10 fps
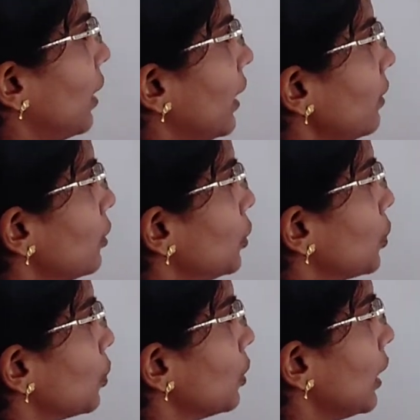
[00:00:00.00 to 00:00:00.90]
length
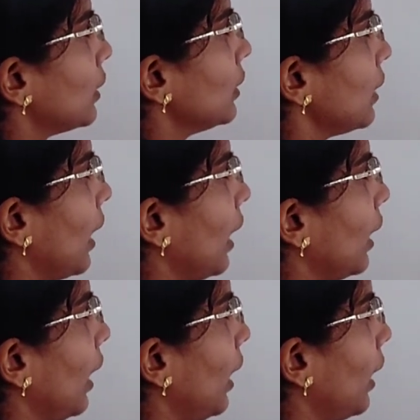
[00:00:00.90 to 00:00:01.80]
2, that is
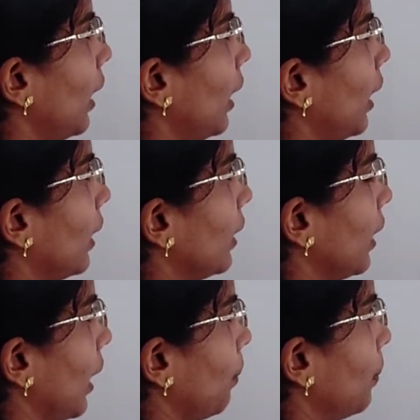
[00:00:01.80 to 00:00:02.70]
AA,
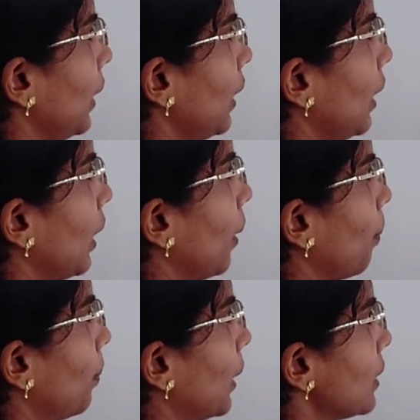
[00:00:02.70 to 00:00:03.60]

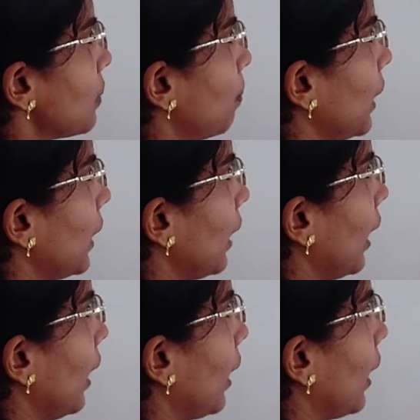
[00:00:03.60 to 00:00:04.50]
AB plus
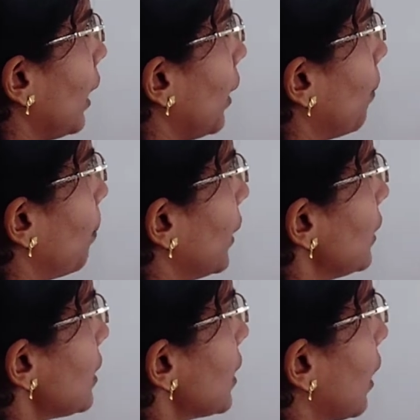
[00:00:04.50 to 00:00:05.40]
BA
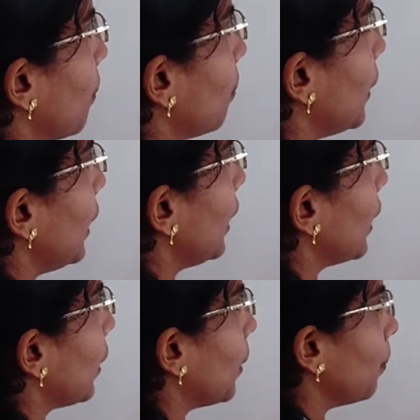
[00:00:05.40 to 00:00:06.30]
plus
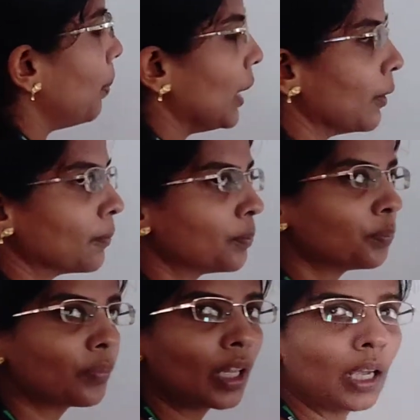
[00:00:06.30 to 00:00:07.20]
BB.
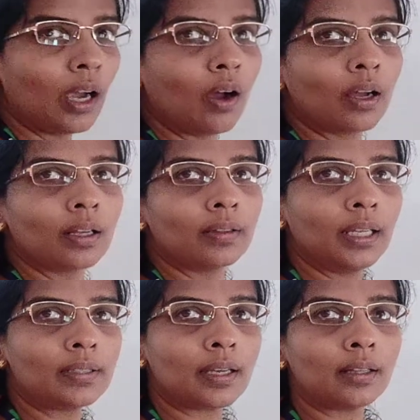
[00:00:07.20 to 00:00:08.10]

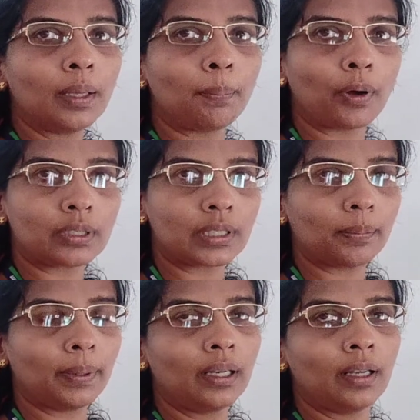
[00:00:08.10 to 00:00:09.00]
These are the
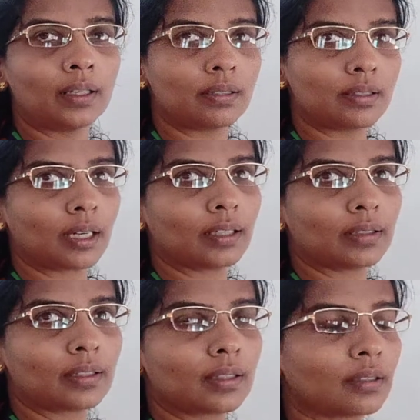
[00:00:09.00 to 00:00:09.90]
possible
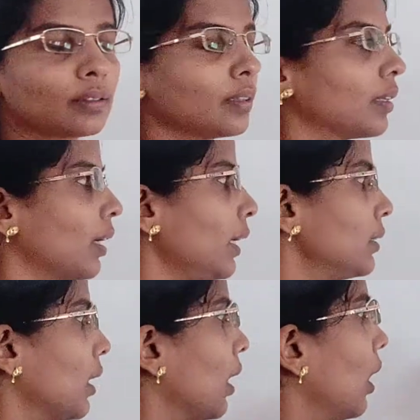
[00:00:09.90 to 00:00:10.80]
strings.
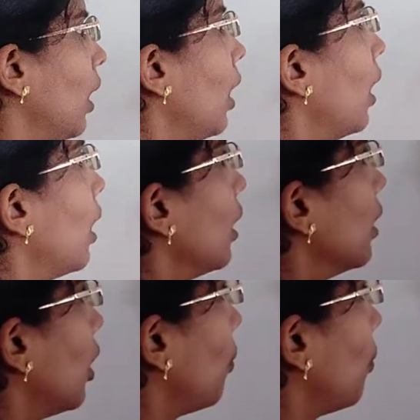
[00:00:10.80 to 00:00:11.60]
Right? Now